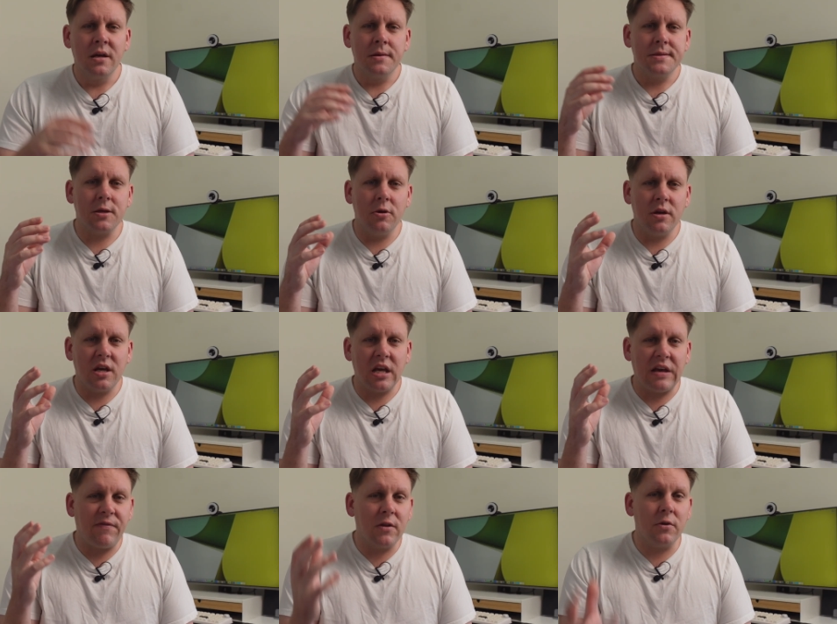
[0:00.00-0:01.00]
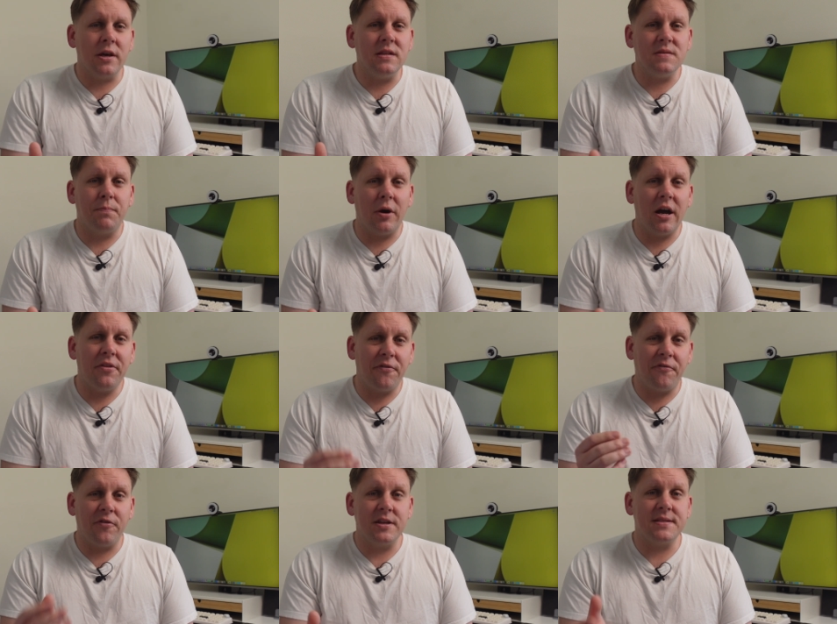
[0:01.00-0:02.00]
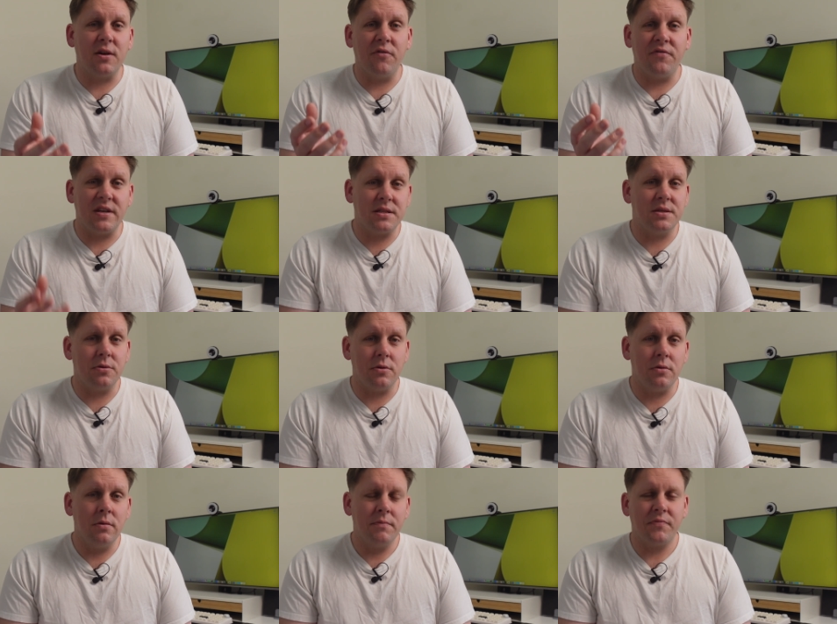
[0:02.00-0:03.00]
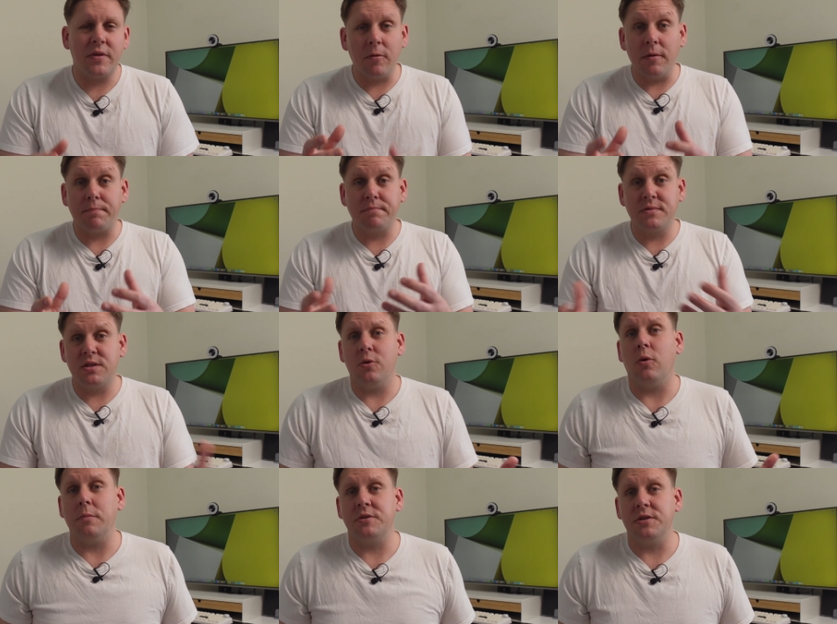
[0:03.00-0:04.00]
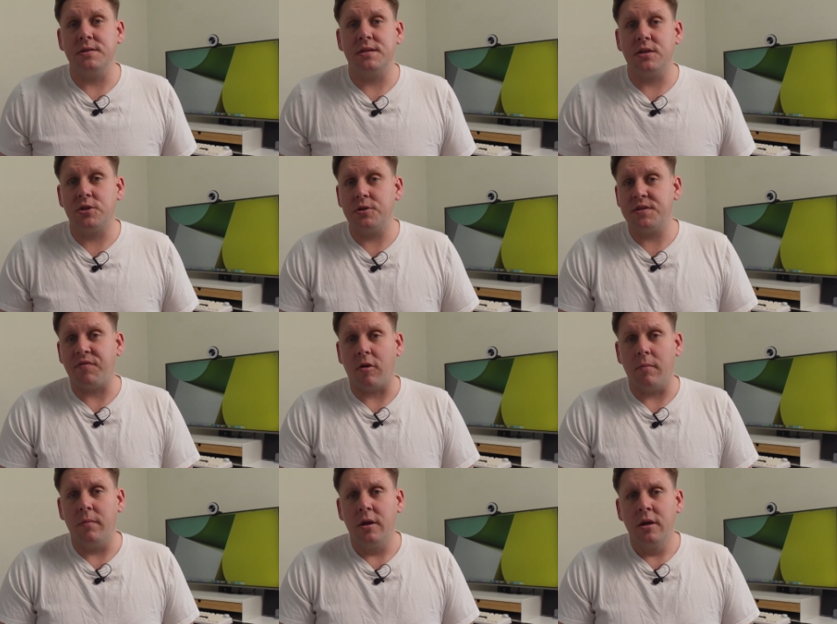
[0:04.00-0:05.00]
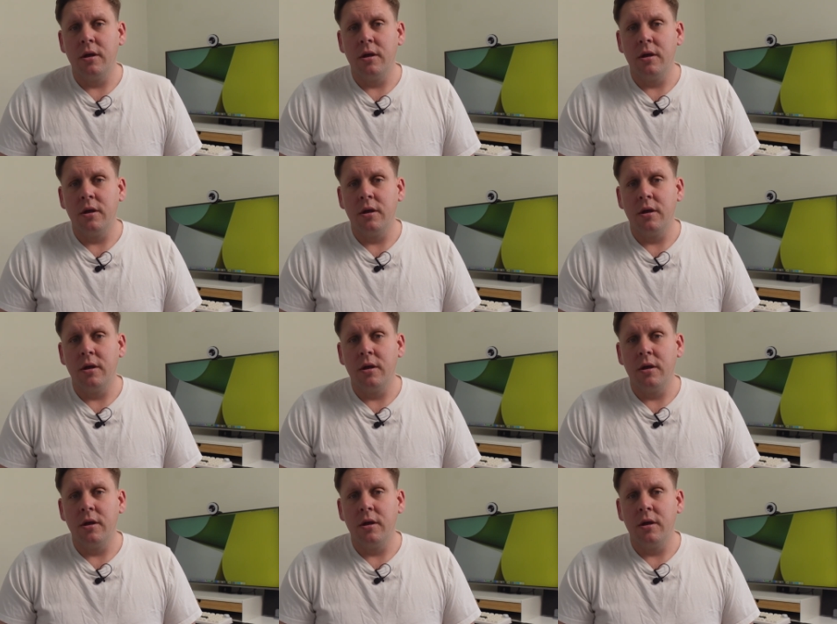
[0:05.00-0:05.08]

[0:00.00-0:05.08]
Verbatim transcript: So if you're looking to buy the Freestyle V2, there are 2 options to choose from.